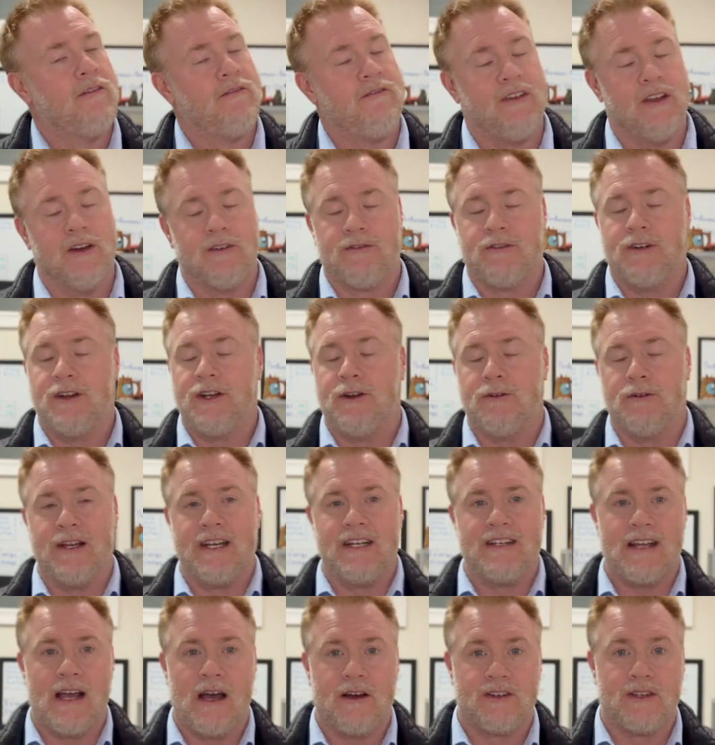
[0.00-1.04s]
Feel free to
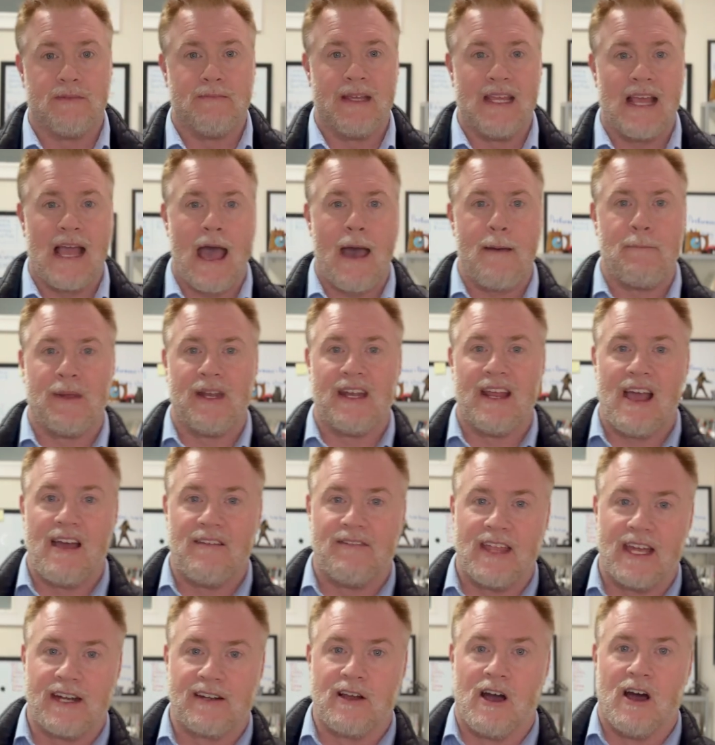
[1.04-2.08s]
reach out to me. Happy to have
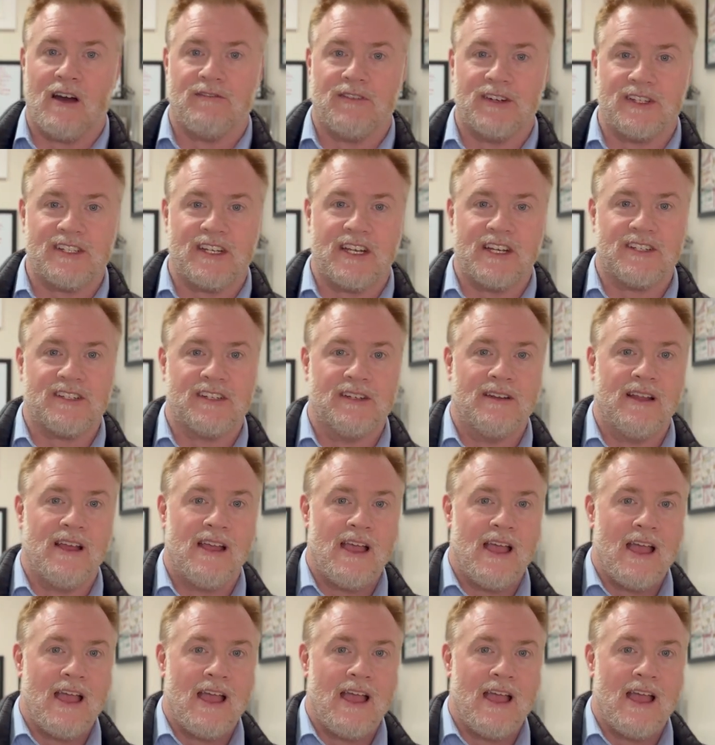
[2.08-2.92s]
that conversation.